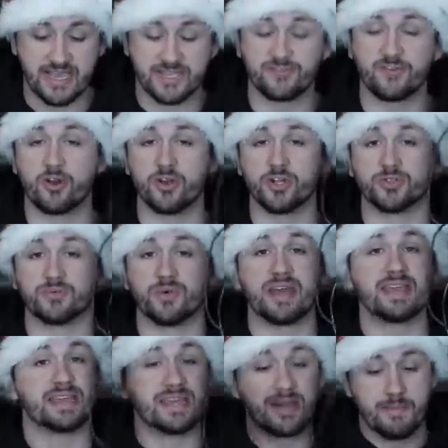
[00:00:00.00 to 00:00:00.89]
As far as
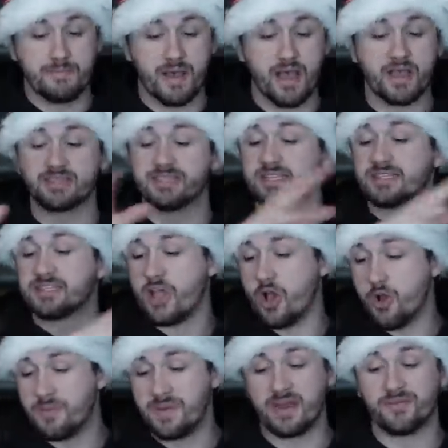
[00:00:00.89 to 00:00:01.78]
when I get unboxings,
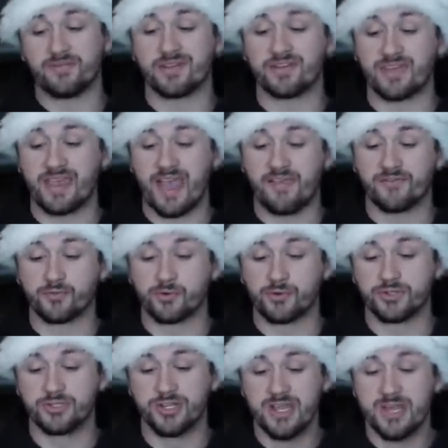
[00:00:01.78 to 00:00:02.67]
I open everything
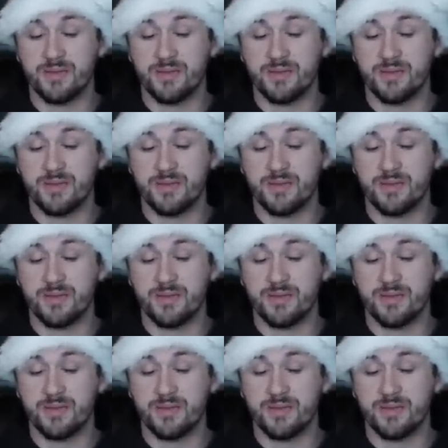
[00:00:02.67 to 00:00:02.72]
afterwards.